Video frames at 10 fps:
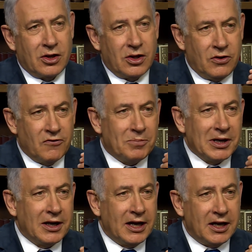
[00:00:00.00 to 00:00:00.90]
you've
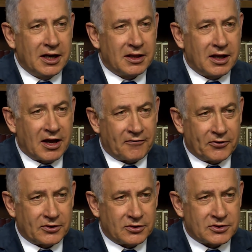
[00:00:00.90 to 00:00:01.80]
been leading the
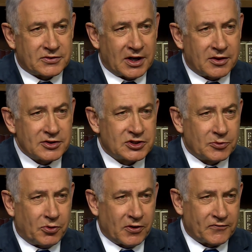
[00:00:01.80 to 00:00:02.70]
effort to strengthen
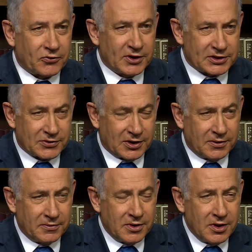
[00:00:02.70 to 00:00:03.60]
support for
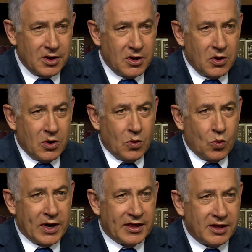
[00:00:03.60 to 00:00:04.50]
Israel
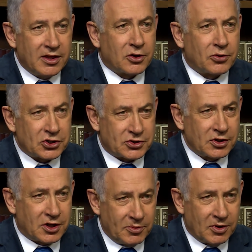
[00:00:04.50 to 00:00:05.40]
within the
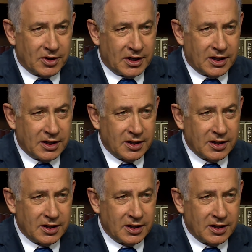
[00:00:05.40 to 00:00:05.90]
Christian community.